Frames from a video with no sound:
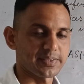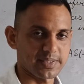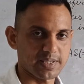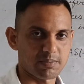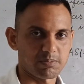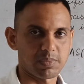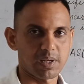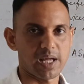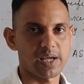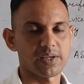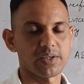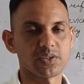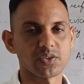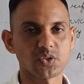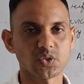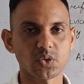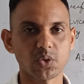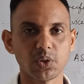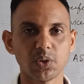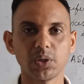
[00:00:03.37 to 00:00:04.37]
supply.
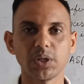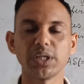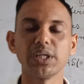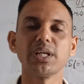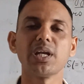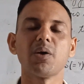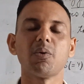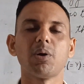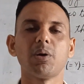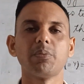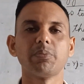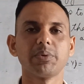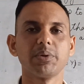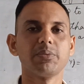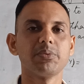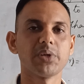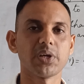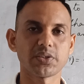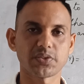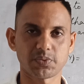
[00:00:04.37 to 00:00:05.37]
So in our
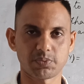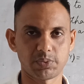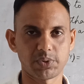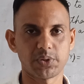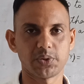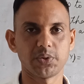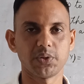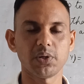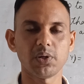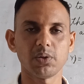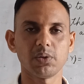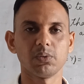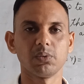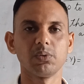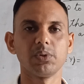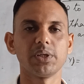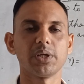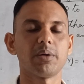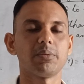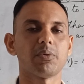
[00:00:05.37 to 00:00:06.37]
previous video
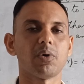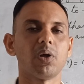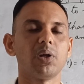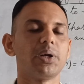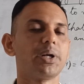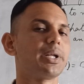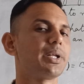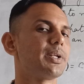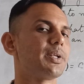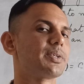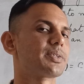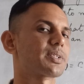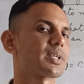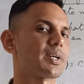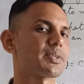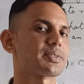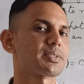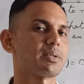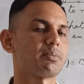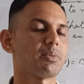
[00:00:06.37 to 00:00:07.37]
we have already
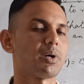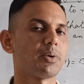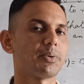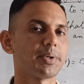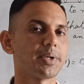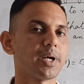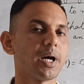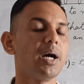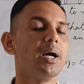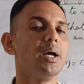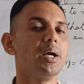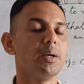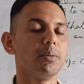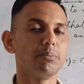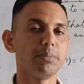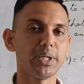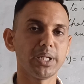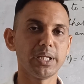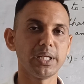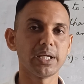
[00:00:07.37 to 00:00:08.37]
discussed about the
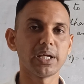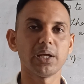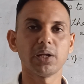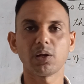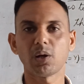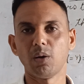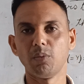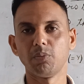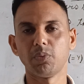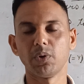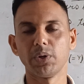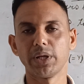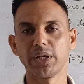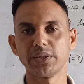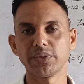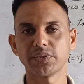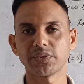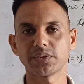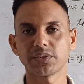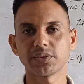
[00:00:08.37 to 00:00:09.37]
meaning and
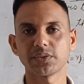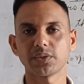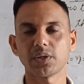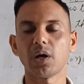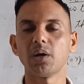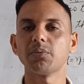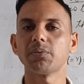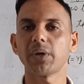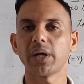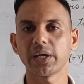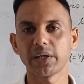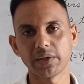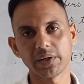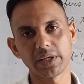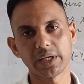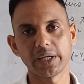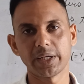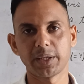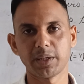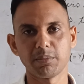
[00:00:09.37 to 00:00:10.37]
components of
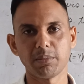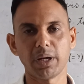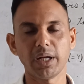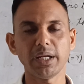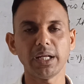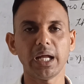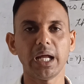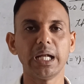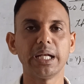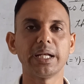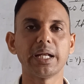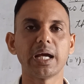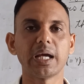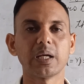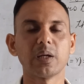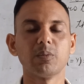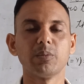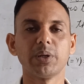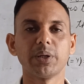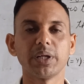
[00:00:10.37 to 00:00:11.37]
aggregate demand and
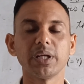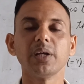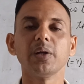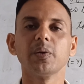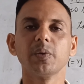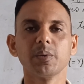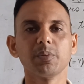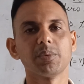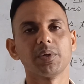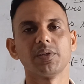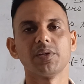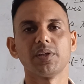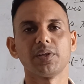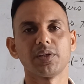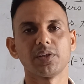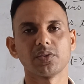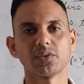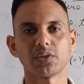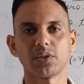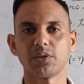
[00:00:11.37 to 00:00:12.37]
diagrammatic
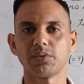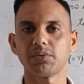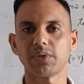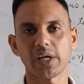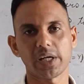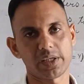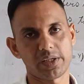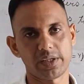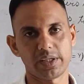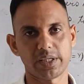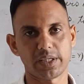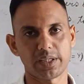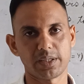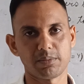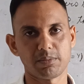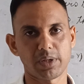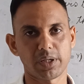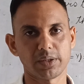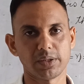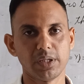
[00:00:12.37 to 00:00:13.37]
representation of aggregate
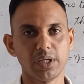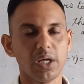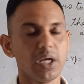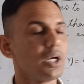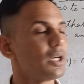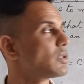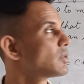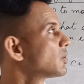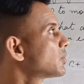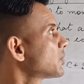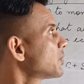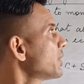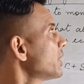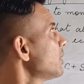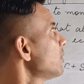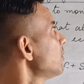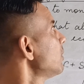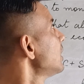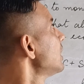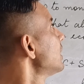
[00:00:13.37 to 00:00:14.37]
demand. So today we will